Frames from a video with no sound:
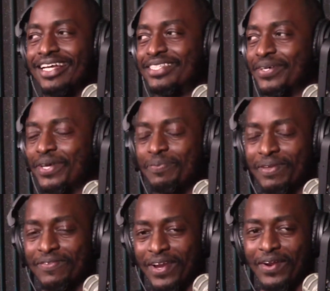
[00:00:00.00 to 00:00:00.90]
So it'd
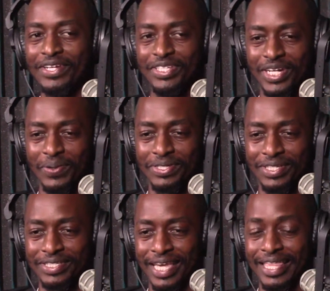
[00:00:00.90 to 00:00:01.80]
be very generous
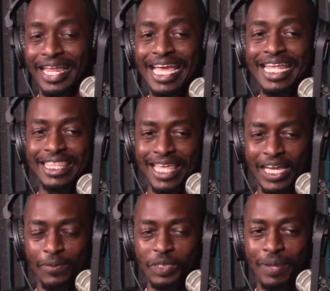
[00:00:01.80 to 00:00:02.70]
to say that
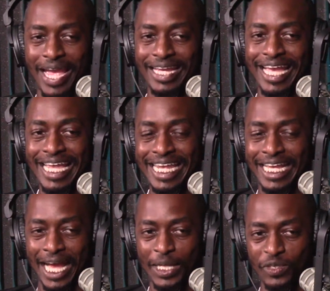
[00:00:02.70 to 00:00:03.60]
anything was paying any
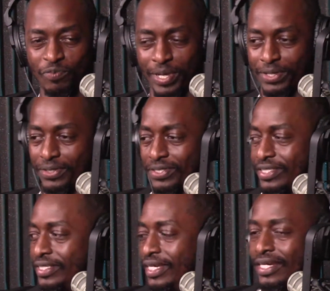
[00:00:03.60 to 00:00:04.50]
kinds of
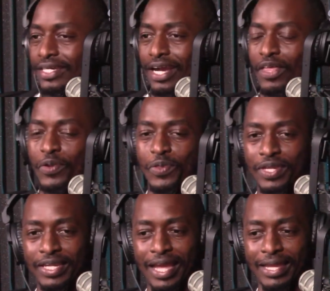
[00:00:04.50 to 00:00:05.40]
bills other
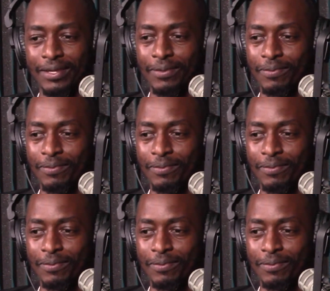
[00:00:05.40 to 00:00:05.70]
than like